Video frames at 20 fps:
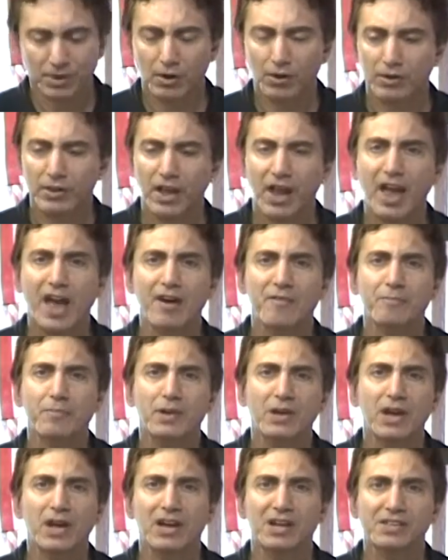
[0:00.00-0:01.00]
They're, they
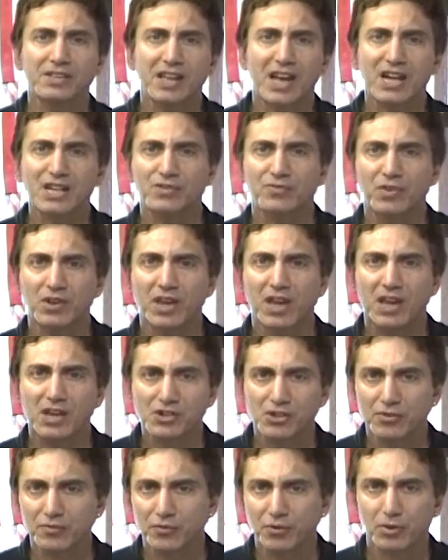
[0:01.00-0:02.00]
have been on a tax
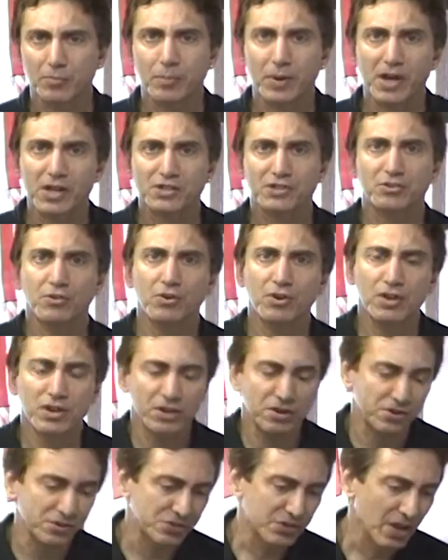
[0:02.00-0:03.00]
vacation for the past
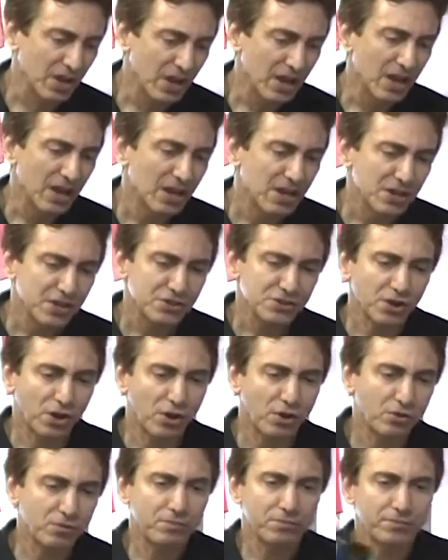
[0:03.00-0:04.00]
30 years.
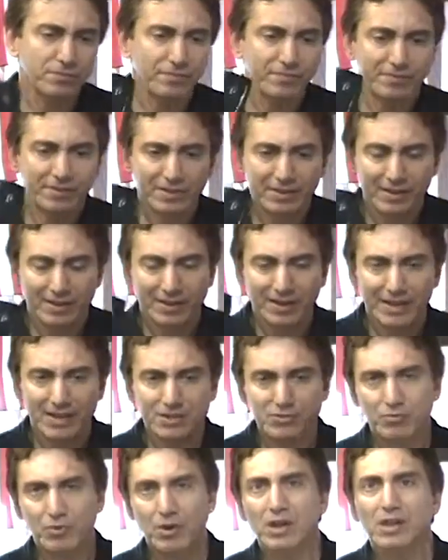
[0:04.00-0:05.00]
So
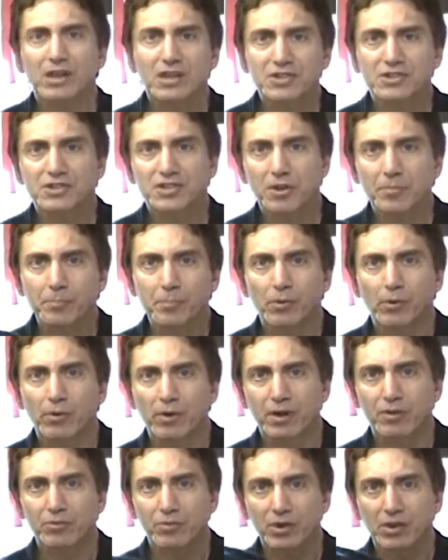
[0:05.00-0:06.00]
it's really
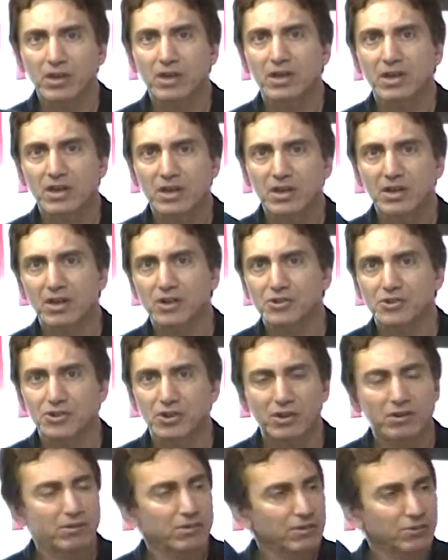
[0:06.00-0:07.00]
simple and really in a
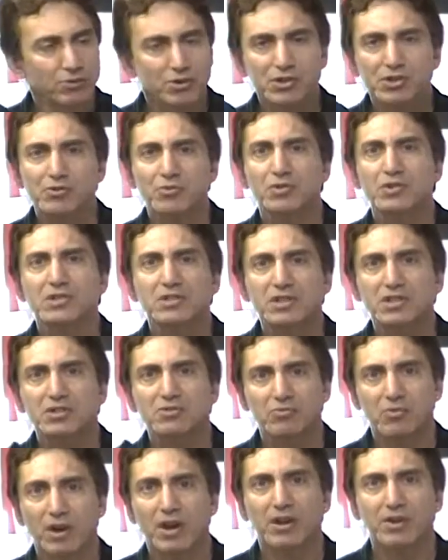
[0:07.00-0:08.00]
nutshell. Chris
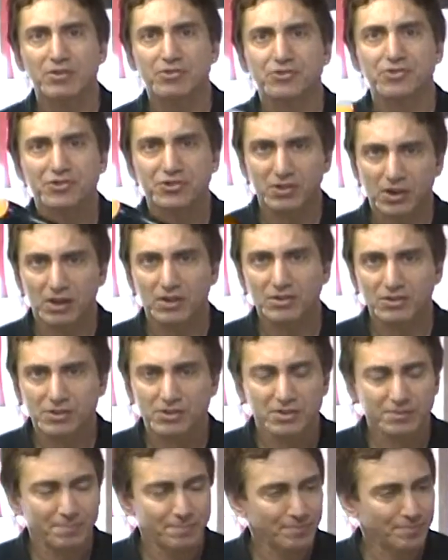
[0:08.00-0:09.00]
Christie's record
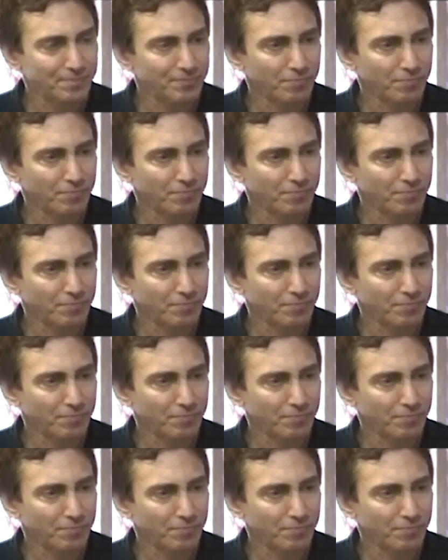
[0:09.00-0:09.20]
sucks.